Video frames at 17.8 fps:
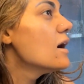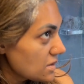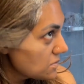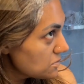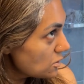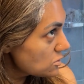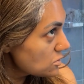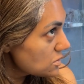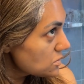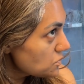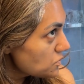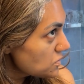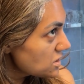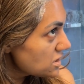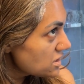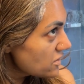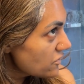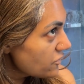most
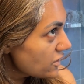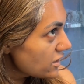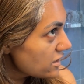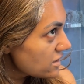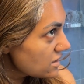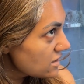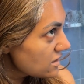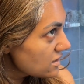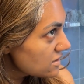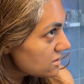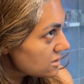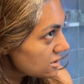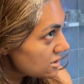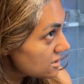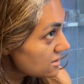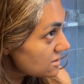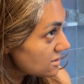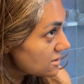specific. She
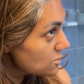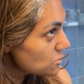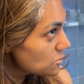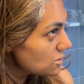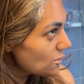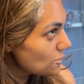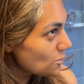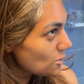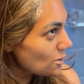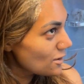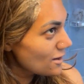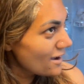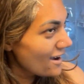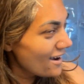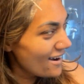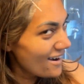doesn't use that word.